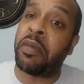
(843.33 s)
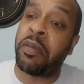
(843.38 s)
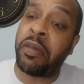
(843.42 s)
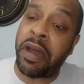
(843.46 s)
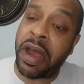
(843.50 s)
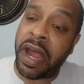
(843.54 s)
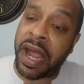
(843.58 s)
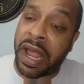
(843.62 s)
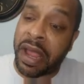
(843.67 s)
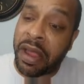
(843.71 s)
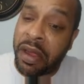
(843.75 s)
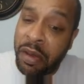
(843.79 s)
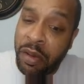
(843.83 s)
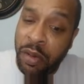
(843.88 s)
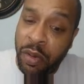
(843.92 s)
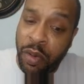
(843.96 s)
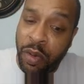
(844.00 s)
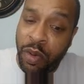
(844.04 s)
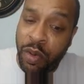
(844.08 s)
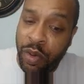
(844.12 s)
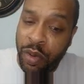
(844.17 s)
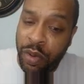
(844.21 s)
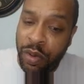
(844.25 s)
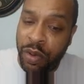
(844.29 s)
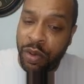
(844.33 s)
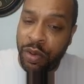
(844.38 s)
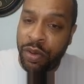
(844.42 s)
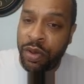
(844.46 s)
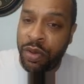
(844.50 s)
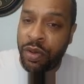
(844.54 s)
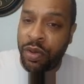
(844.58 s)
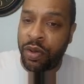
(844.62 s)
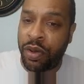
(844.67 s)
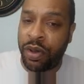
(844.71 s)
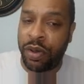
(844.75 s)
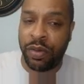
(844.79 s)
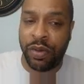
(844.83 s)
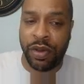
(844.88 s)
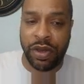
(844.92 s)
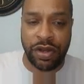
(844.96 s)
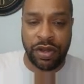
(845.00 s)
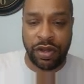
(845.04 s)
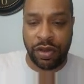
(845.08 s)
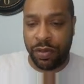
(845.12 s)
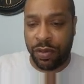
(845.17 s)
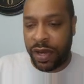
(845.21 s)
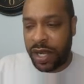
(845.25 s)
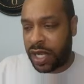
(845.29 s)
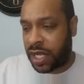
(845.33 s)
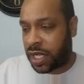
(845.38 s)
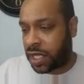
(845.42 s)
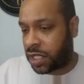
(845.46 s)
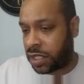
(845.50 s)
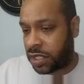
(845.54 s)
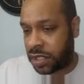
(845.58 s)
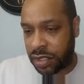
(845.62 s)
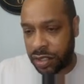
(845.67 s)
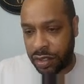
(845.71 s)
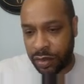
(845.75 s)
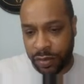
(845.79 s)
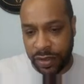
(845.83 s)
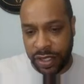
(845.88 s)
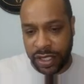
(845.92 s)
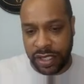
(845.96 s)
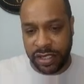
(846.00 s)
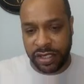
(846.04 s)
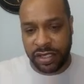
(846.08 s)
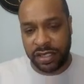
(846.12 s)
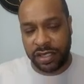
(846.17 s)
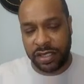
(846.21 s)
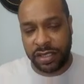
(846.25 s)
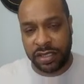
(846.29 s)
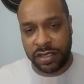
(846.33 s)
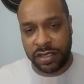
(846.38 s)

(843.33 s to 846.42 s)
Why? I wonder why. Oh, wait.